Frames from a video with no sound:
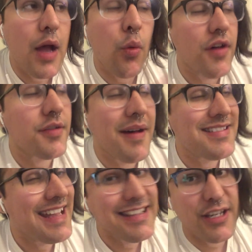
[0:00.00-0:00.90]
I was about
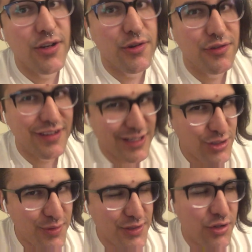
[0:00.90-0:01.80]
10 years
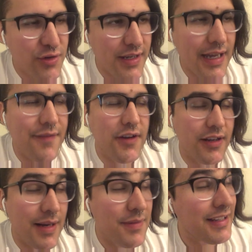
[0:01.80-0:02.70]
into a degree. I
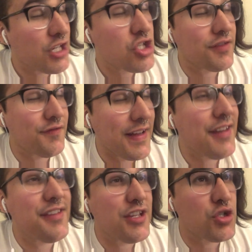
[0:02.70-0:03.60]
figured I at least should
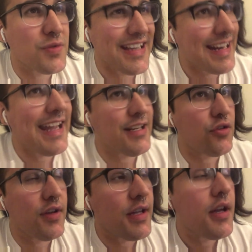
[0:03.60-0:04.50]
finish it to get a
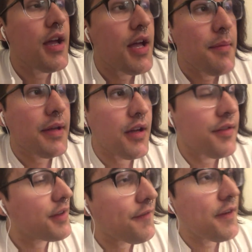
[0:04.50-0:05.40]
degree.
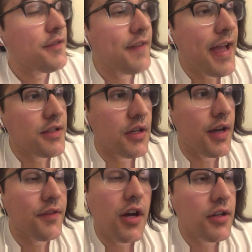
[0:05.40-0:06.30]
Because, fun fact,
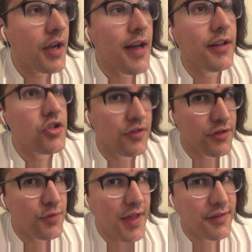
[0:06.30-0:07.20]
I've gone to college since
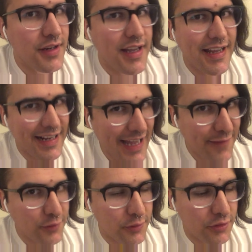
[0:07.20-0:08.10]
2008 and I
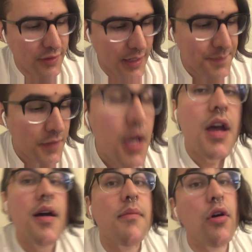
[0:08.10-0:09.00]
have no degree.
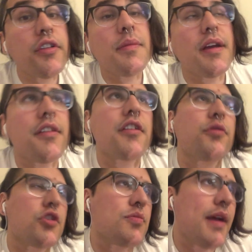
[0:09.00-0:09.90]
Mostly because I
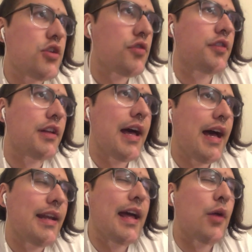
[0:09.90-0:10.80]
switched majors a
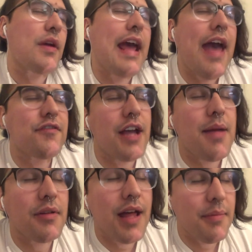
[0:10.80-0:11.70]
lot. I went
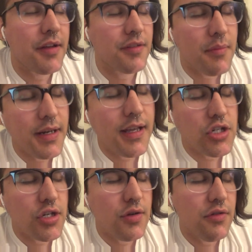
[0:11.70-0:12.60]
half-time a lot because of money
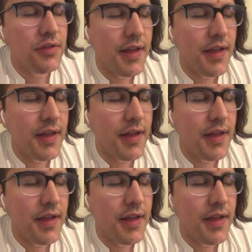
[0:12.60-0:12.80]
issues.